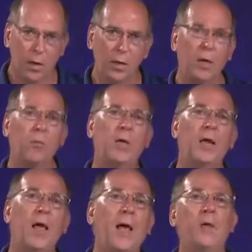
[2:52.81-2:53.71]
and then we
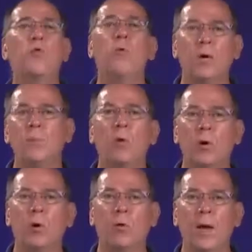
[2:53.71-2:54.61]
can add 20
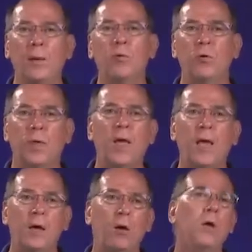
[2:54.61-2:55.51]
more grams to the
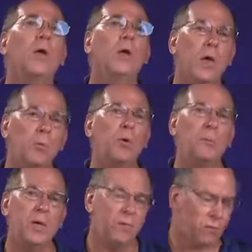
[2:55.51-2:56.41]
hanger and
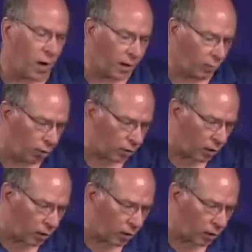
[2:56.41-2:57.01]
repeat 5 more